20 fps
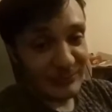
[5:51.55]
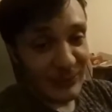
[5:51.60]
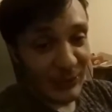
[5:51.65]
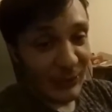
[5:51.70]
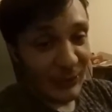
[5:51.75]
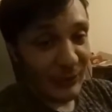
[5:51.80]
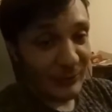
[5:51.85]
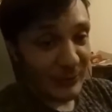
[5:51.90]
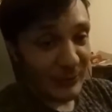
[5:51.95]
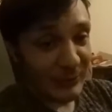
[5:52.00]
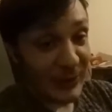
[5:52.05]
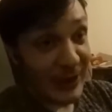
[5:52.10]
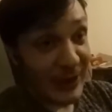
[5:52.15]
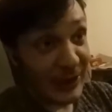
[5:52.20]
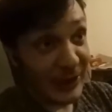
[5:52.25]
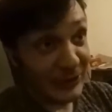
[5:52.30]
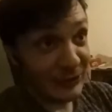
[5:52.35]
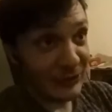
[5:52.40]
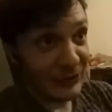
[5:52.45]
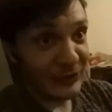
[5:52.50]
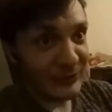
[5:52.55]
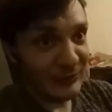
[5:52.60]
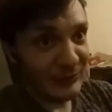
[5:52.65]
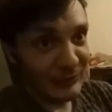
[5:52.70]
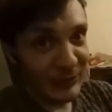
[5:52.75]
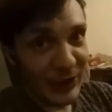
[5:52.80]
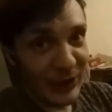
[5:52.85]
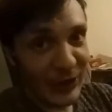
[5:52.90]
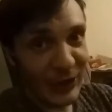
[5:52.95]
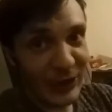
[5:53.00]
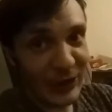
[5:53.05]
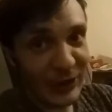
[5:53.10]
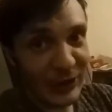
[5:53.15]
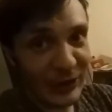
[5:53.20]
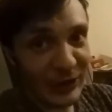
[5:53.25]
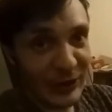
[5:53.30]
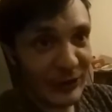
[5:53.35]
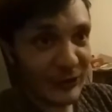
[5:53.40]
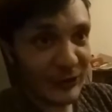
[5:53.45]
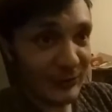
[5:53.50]
a lot of my plans really
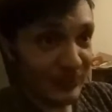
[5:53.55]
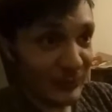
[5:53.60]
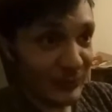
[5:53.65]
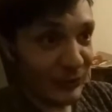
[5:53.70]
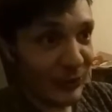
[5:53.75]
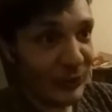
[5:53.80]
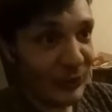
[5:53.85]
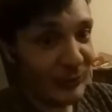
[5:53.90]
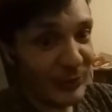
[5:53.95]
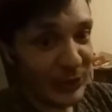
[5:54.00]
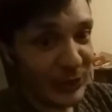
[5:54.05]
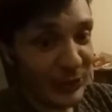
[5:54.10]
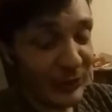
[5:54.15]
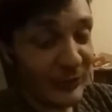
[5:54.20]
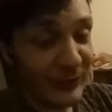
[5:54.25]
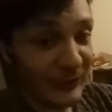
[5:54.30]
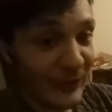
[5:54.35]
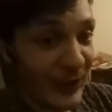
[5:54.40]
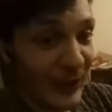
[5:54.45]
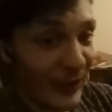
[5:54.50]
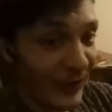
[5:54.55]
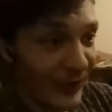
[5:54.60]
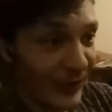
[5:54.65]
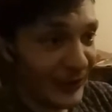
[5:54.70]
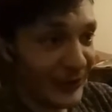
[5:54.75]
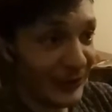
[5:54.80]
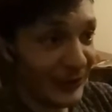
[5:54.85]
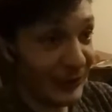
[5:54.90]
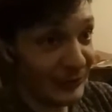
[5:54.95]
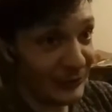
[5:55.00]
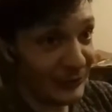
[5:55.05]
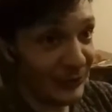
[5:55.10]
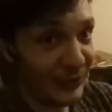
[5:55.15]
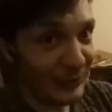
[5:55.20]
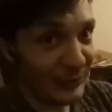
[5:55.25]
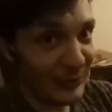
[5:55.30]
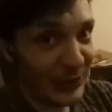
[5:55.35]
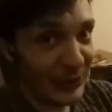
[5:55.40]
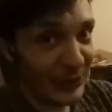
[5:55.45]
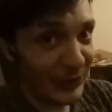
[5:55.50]
is trying to be good for her, trying
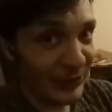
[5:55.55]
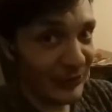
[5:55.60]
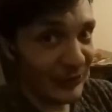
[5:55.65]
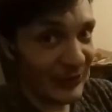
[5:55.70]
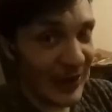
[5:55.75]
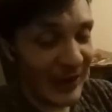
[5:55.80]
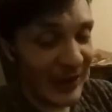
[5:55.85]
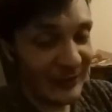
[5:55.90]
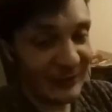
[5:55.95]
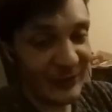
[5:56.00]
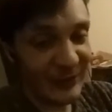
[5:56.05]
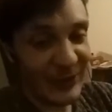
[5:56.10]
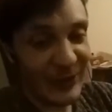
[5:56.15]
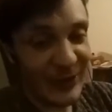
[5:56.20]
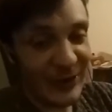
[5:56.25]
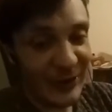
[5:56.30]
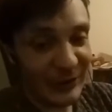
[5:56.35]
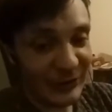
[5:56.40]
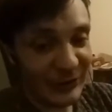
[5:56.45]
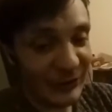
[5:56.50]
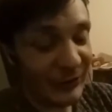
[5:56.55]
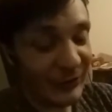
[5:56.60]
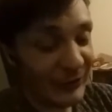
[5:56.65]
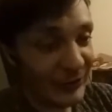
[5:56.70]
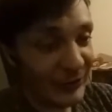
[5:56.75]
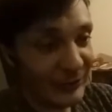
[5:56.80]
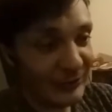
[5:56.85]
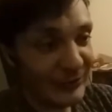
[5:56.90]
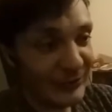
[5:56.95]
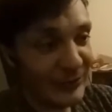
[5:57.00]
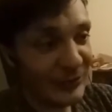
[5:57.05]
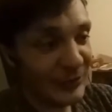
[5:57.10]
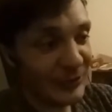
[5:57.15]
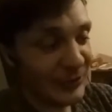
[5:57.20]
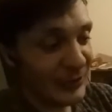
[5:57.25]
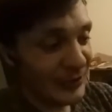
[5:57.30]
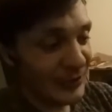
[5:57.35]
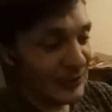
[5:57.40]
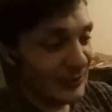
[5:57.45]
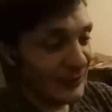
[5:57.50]
to be a good dad for her, solid
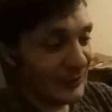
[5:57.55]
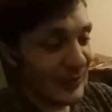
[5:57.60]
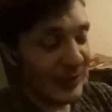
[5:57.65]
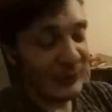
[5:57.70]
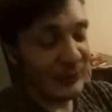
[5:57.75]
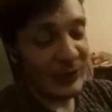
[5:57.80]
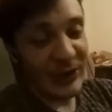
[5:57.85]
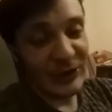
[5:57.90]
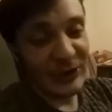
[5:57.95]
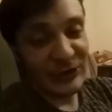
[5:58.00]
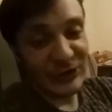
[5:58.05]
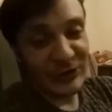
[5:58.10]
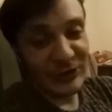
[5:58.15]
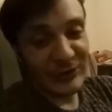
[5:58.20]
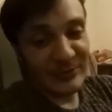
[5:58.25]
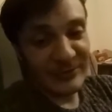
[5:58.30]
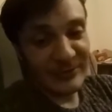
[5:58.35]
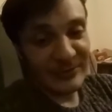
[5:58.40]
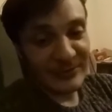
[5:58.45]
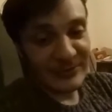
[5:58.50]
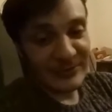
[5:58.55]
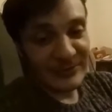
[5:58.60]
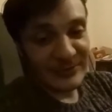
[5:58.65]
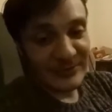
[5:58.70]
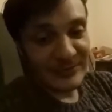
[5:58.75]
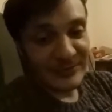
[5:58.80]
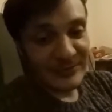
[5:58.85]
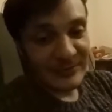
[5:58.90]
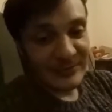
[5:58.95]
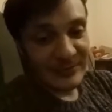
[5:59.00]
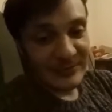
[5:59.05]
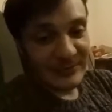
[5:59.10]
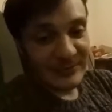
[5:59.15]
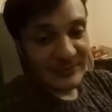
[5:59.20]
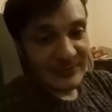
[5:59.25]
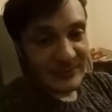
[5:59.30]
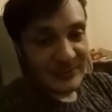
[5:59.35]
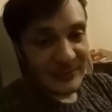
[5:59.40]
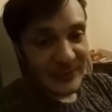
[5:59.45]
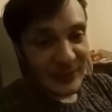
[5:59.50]
foundation,
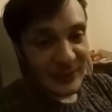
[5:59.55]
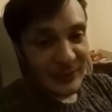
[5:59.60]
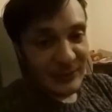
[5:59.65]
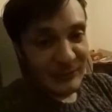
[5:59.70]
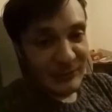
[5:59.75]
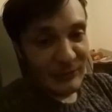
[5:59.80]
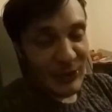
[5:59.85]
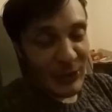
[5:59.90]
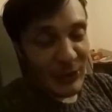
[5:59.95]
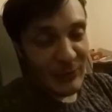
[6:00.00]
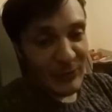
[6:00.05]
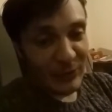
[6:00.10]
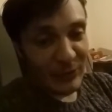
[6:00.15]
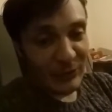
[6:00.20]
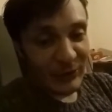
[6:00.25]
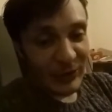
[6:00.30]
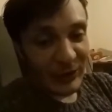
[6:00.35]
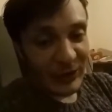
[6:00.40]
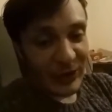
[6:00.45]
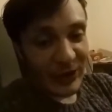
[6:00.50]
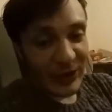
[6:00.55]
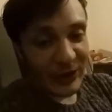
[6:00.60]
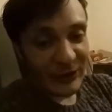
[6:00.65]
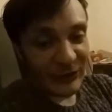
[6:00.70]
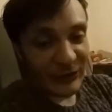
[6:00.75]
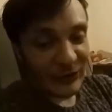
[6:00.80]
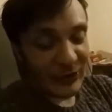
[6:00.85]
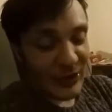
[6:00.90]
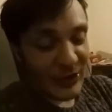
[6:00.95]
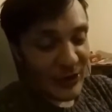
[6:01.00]
role model, I guess.